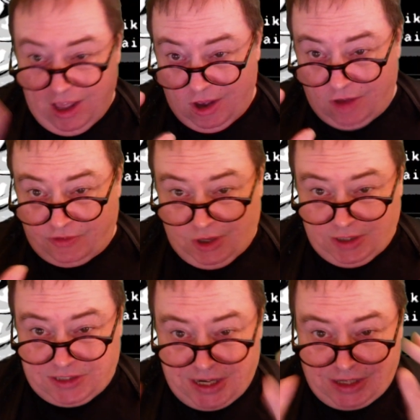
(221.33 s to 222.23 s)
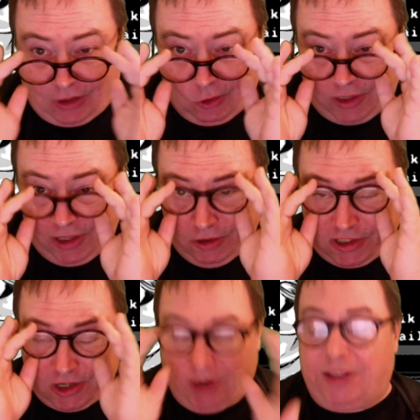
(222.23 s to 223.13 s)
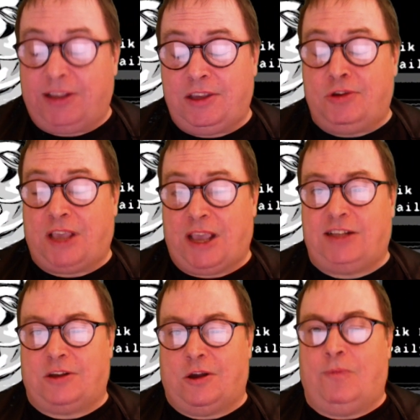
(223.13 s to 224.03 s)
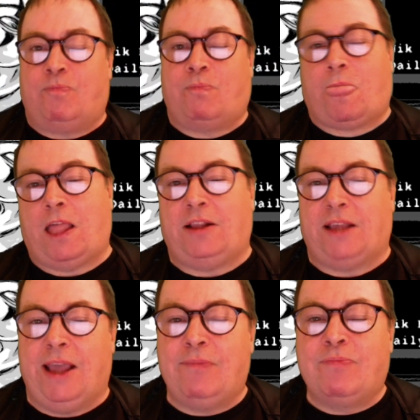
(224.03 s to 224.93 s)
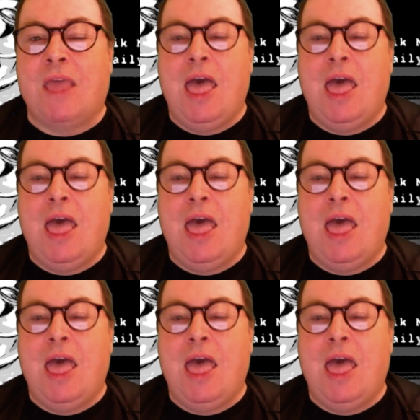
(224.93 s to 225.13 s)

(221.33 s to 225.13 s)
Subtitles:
9:30, 10 o'clock UK time. Okay?